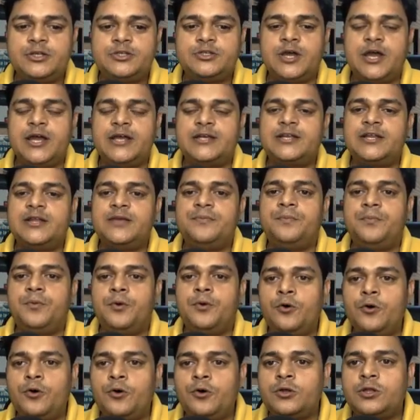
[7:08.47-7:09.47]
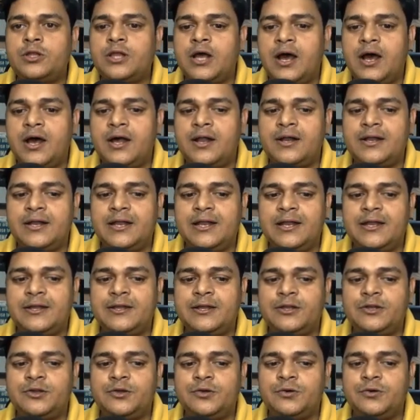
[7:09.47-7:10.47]
So actually both are
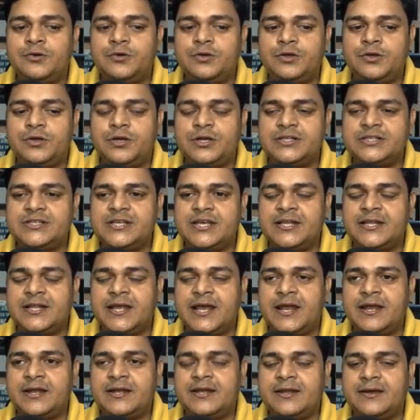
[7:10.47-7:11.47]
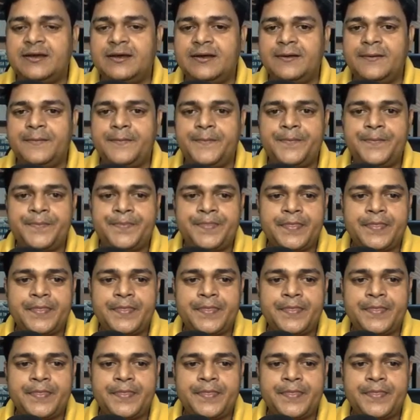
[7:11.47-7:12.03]
related to you can say that uh,